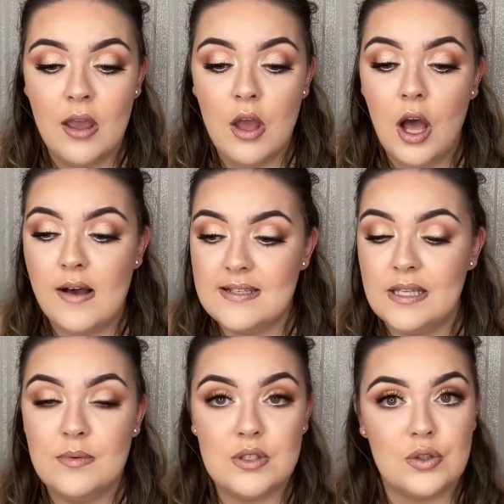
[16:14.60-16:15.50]
obviously there
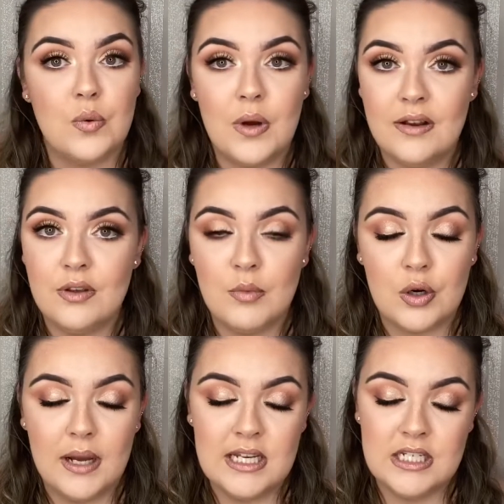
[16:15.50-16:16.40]
was quite a few more
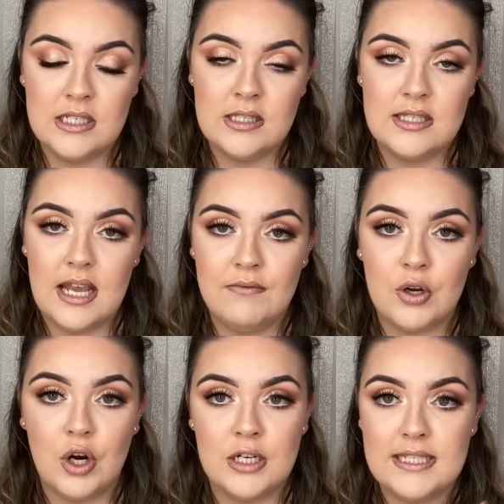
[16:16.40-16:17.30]
questions in
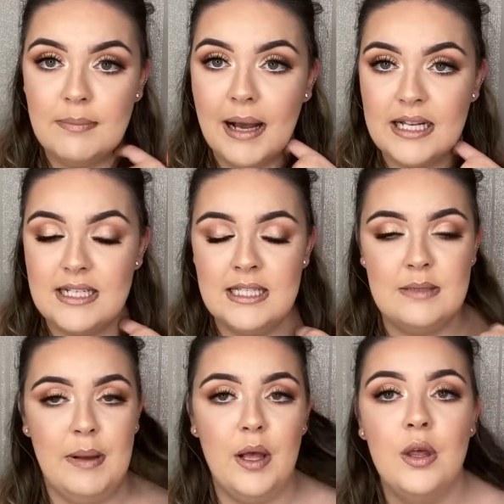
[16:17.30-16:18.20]
regards to pageants,
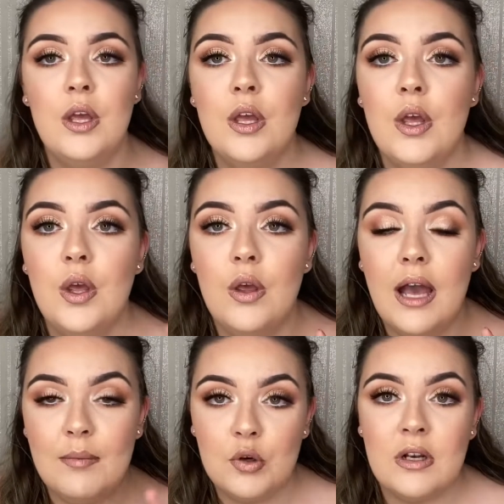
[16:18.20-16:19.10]
but
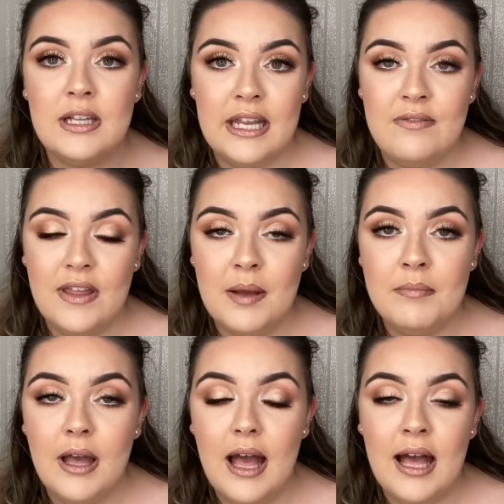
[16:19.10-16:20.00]
I'm going to leave them
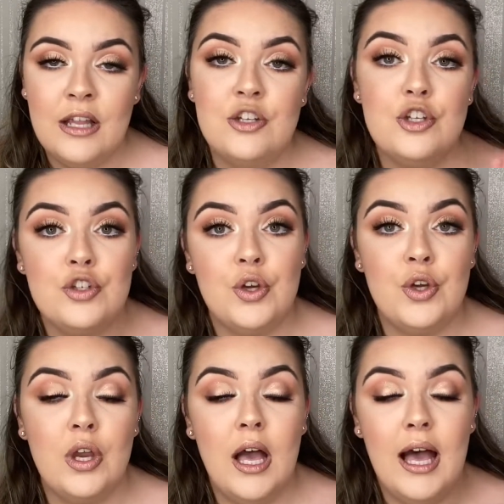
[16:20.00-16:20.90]
and
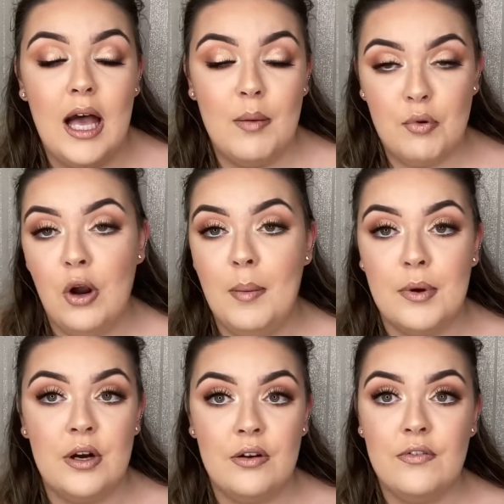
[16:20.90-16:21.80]
do a
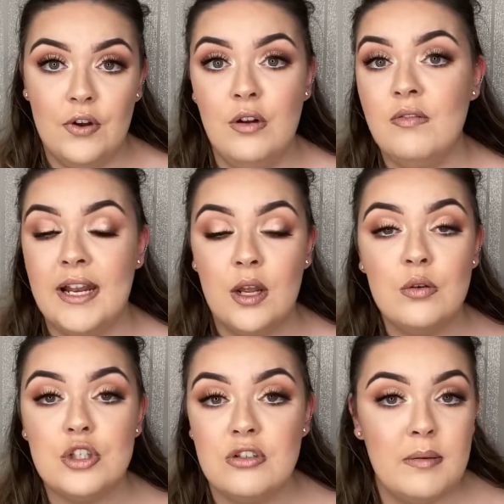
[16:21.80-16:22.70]
proper full video
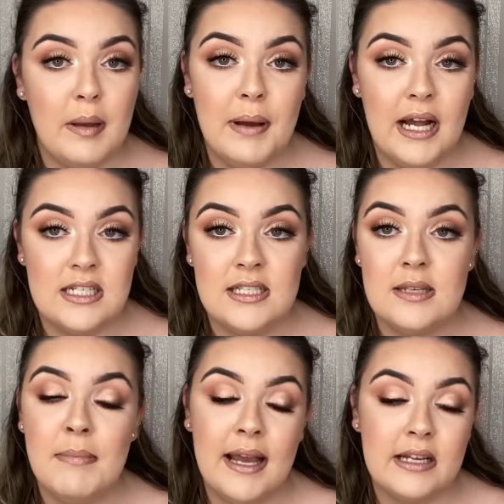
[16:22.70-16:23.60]
just about pageants and
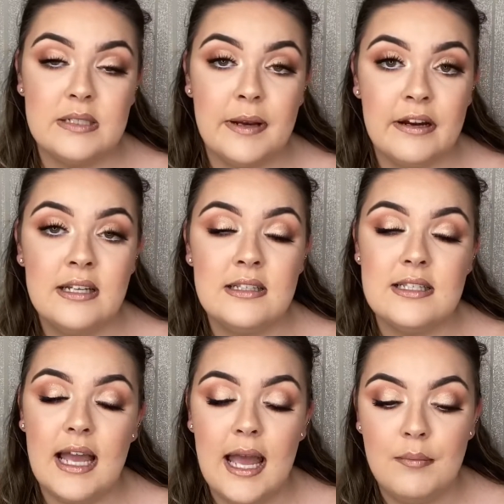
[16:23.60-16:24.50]
my experience,
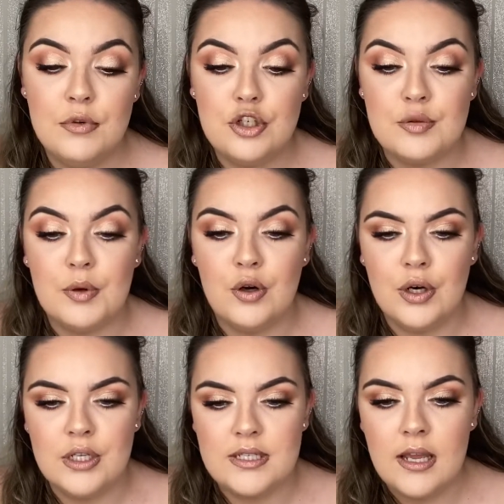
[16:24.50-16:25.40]
just
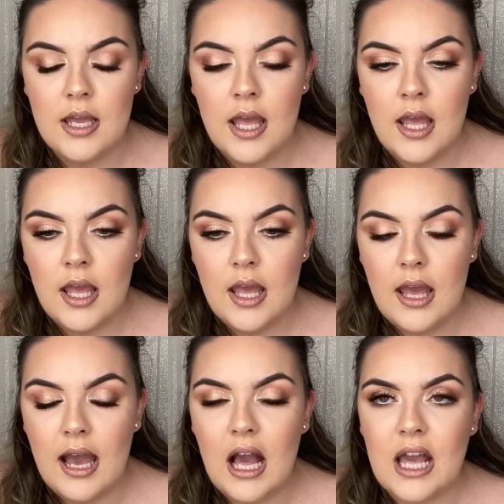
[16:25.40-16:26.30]
because
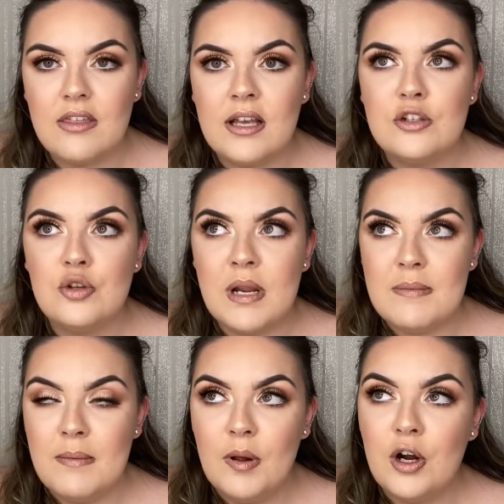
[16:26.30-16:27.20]
I think so many
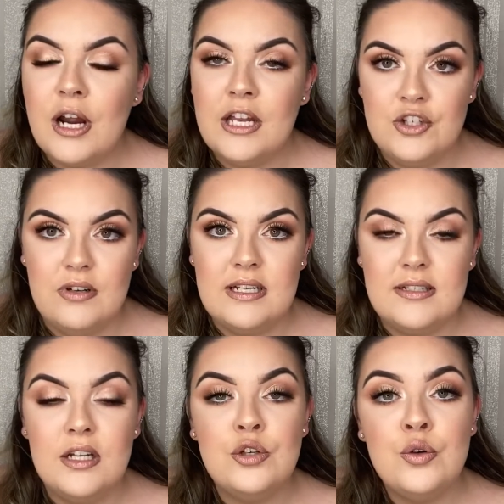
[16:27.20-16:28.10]
people are interested
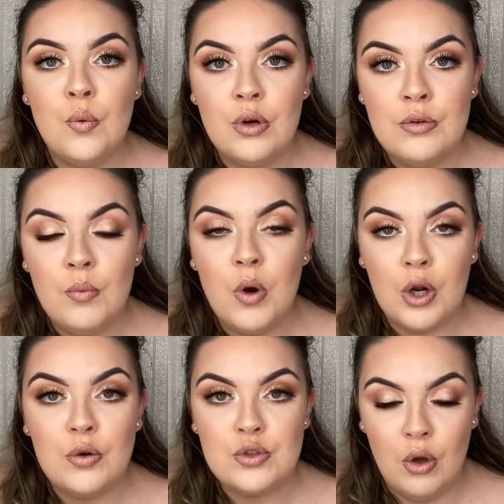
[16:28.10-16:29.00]
in knowing what
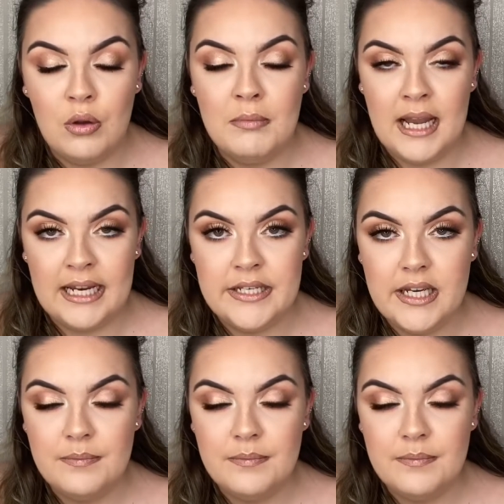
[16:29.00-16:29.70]
goes on behind it